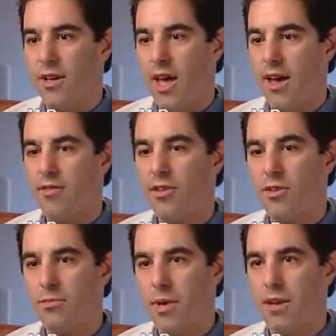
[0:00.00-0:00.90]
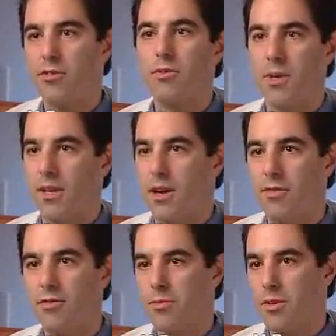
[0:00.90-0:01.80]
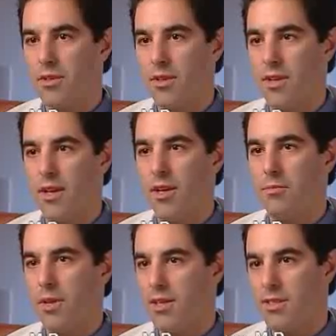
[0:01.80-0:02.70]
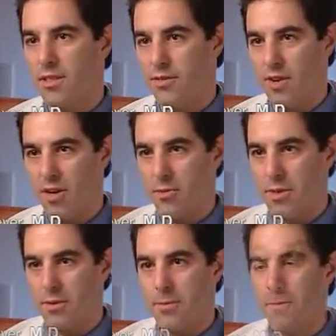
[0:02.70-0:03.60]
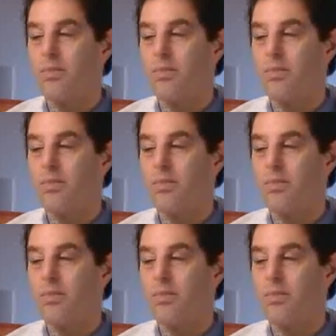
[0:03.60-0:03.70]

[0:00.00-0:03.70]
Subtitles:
having your bedroom a comfortable and pleasant environment.